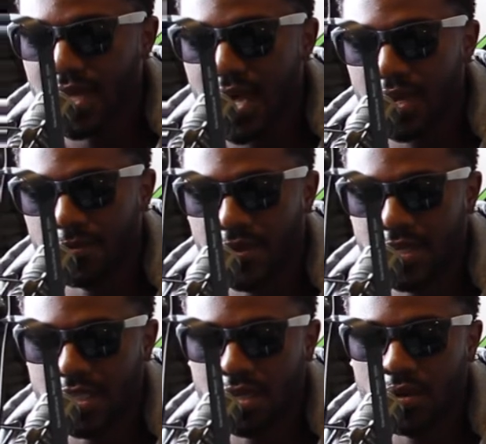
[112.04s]
sign up for
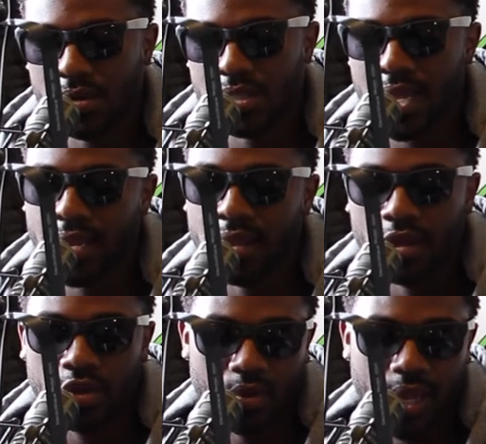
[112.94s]
this show, it's like
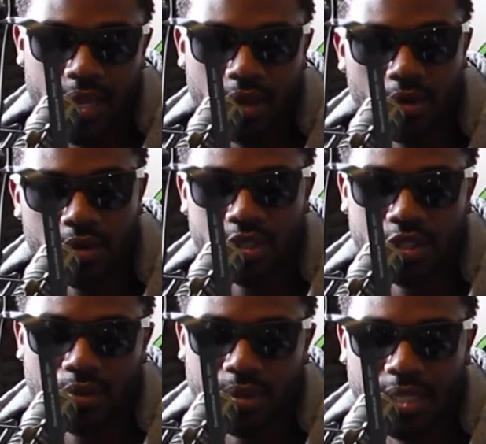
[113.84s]
you can't go on this
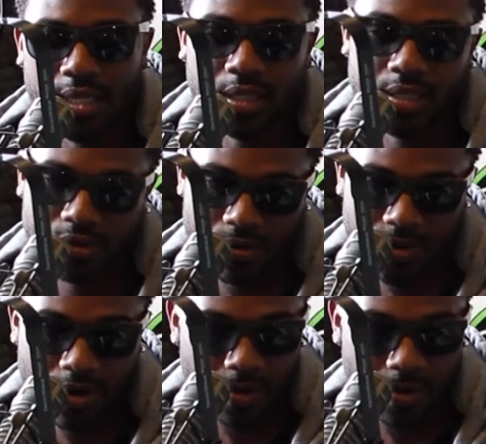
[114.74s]
show and think that it's gonna be